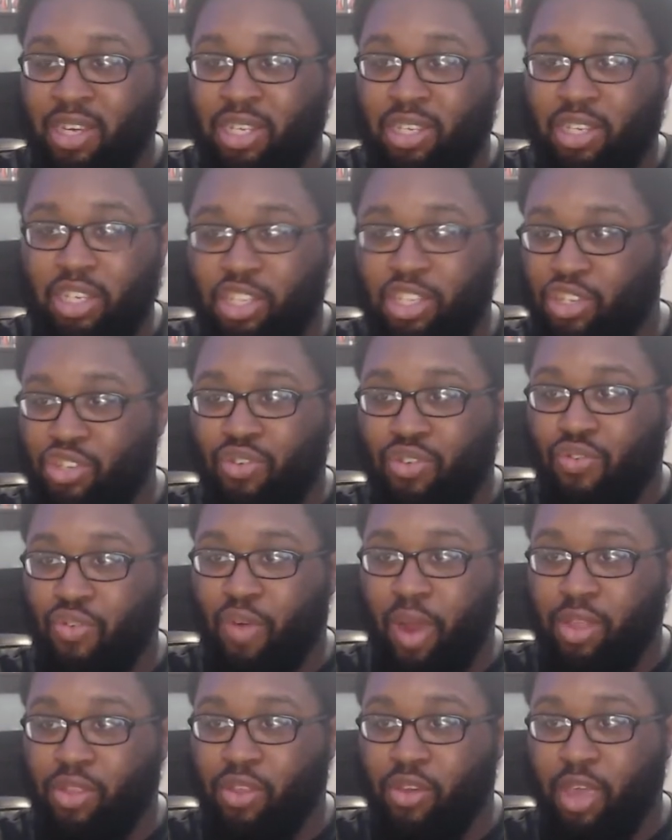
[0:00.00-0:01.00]
Jesus
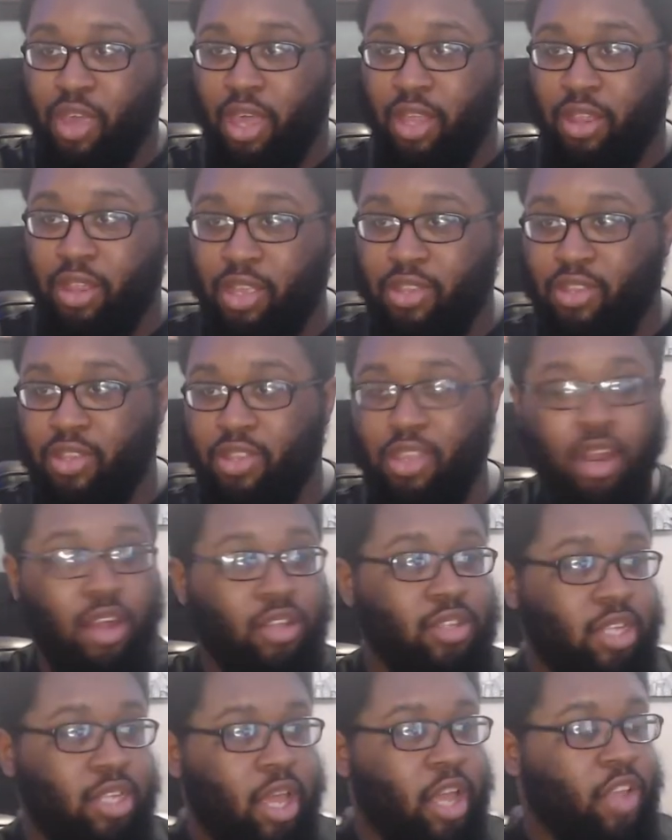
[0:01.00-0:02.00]
Christ. Okay, let's just get
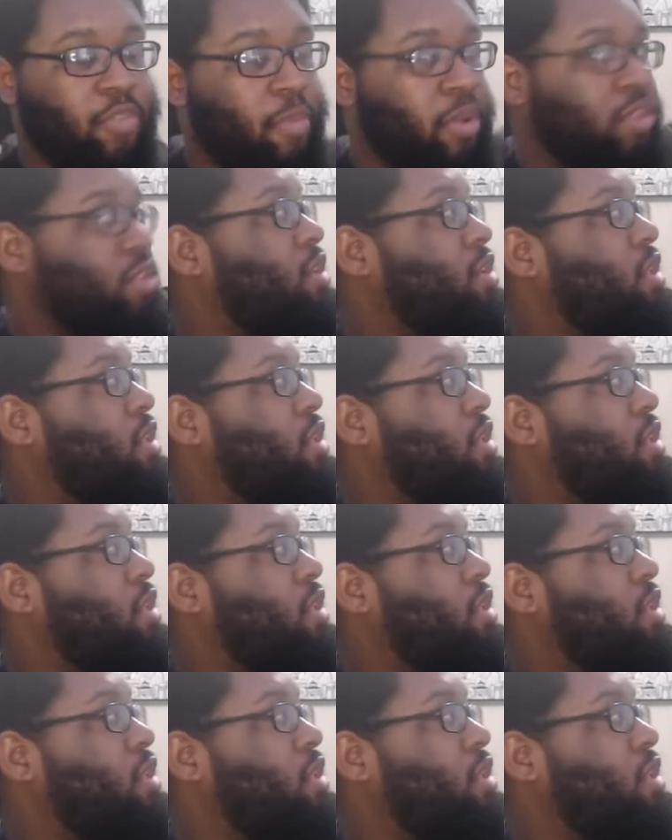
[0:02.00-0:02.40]
on to the Xbox